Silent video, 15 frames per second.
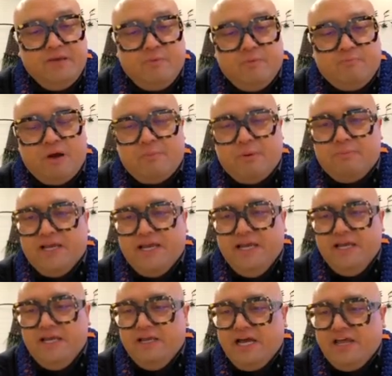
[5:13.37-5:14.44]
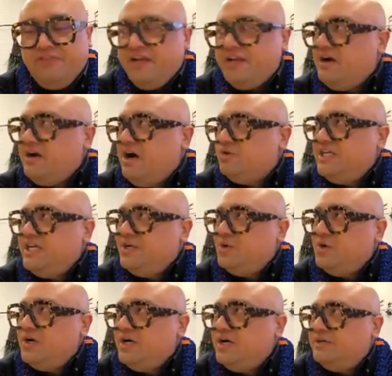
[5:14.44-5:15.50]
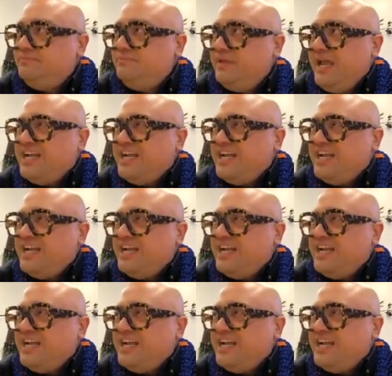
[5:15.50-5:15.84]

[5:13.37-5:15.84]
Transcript: I think Aotearoa,